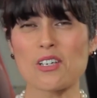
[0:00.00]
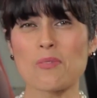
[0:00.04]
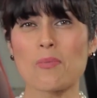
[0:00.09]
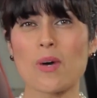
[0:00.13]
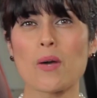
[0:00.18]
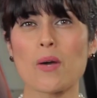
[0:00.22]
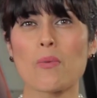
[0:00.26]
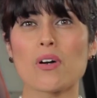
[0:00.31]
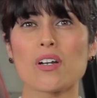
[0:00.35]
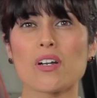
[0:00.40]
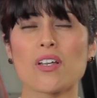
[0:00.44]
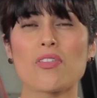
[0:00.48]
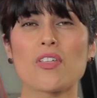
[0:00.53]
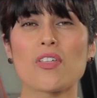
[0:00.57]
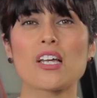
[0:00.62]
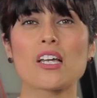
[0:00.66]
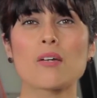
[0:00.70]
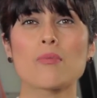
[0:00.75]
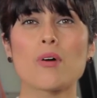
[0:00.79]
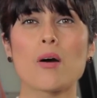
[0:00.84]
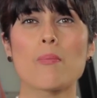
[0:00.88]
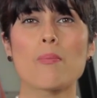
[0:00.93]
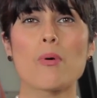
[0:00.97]
You might want to
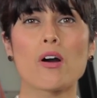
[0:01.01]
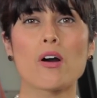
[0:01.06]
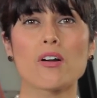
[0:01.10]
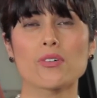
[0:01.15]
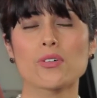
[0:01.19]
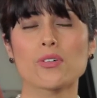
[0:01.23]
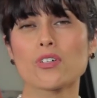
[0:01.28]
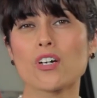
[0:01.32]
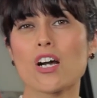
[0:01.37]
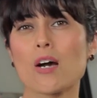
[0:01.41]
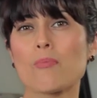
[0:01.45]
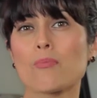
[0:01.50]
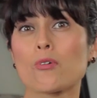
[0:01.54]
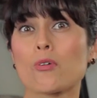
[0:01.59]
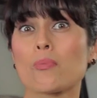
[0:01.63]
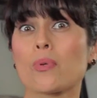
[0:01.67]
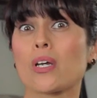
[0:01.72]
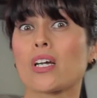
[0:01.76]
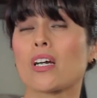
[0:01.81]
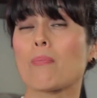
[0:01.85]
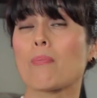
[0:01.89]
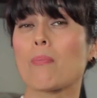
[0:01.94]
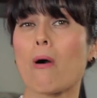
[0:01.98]
think about partnering up or
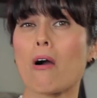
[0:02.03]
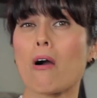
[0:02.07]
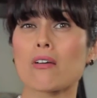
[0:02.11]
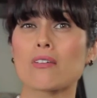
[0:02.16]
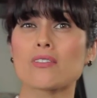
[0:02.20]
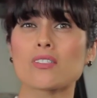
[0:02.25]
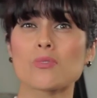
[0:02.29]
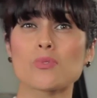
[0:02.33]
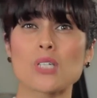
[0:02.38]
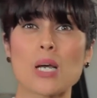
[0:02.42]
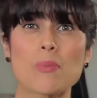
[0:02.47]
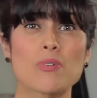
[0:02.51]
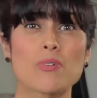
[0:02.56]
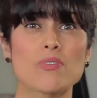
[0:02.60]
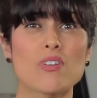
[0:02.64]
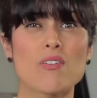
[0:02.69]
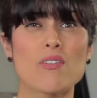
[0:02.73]
being a part of some type of